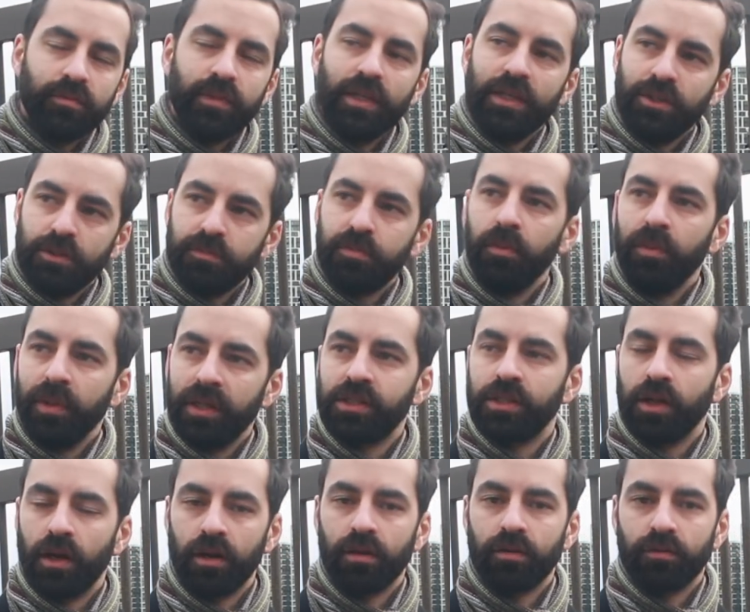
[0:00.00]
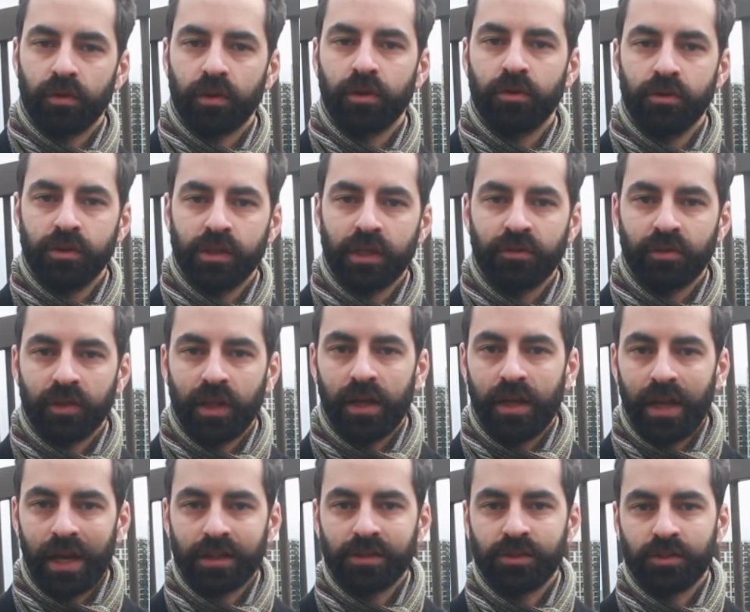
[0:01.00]
they should probably start recruiting for their
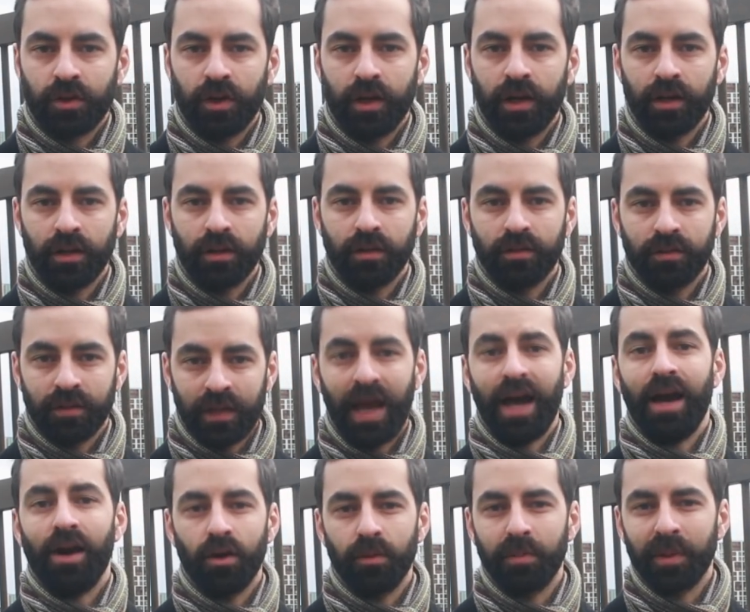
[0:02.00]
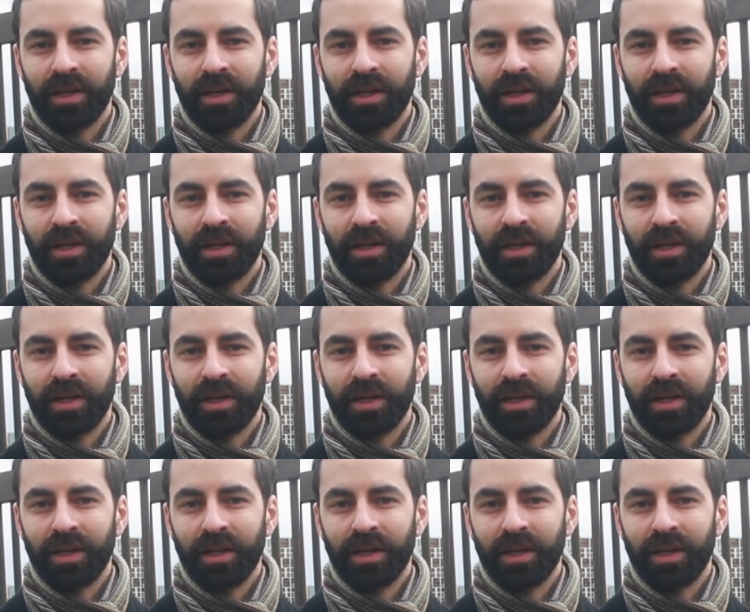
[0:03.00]
next trial now,